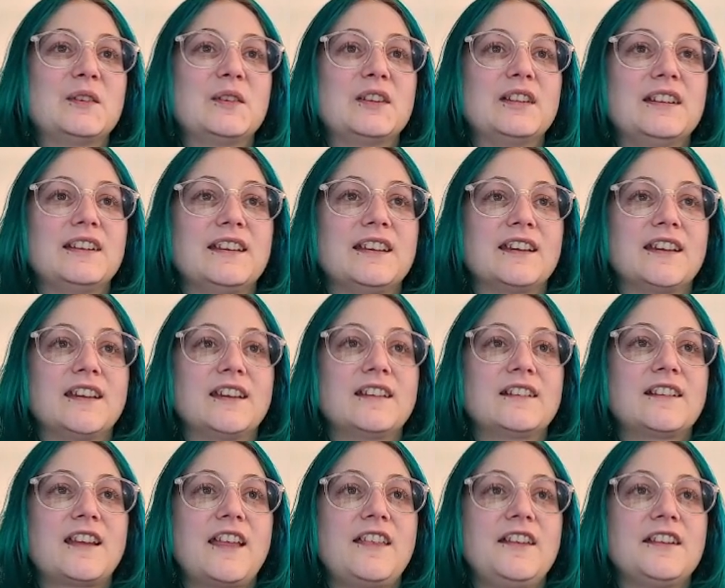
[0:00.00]
Yeah,
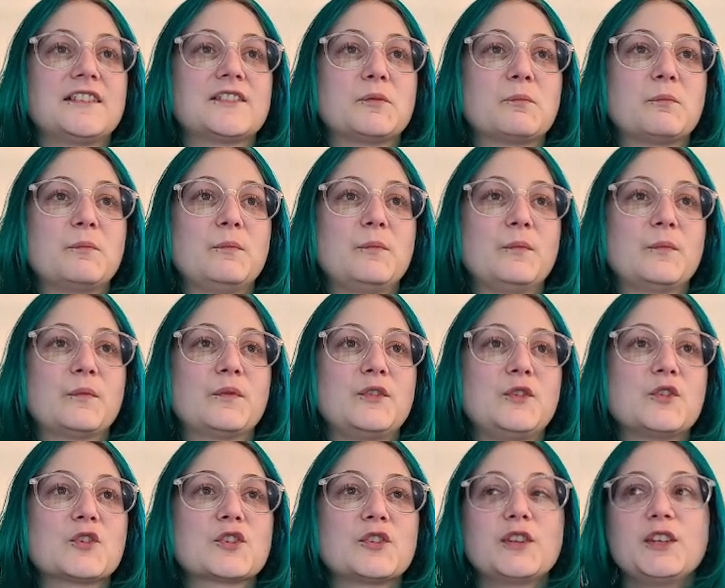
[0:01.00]
I like to,
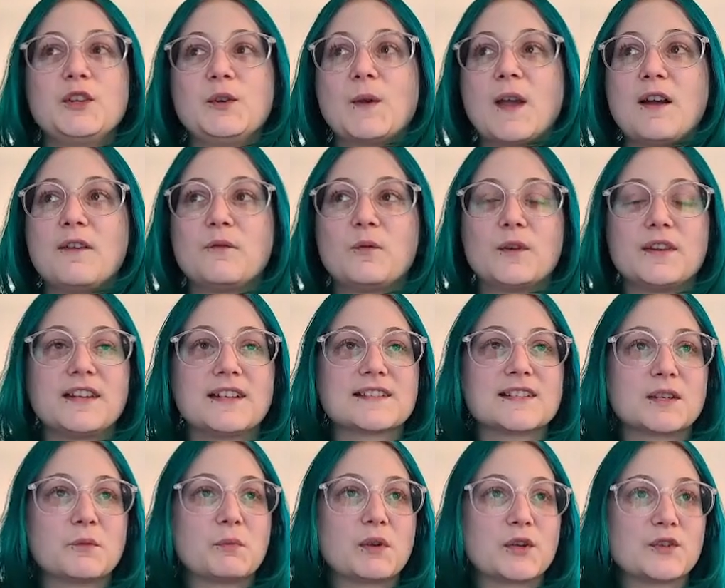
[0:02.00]
usually you have one that's
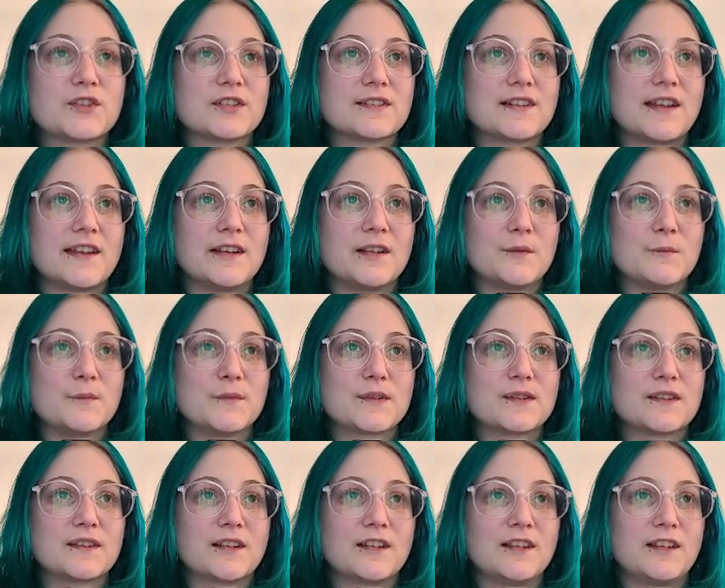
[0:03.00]
like purchase items,
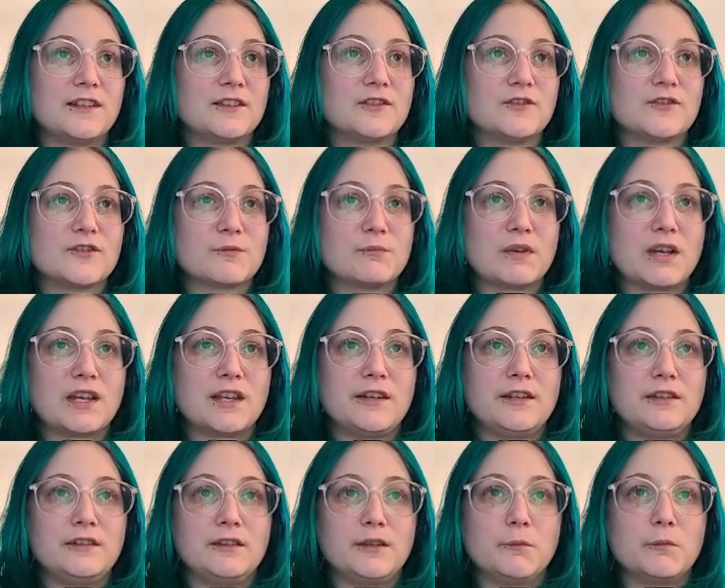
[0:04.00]
and I like to just buy
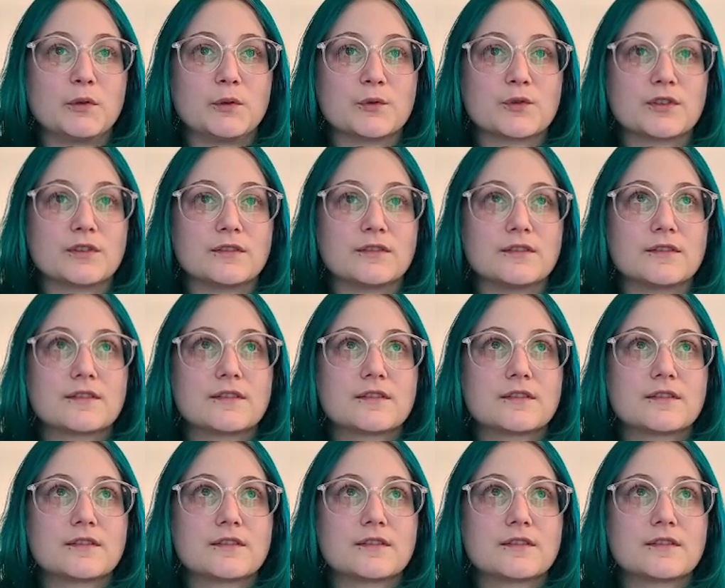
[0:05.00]
healing potions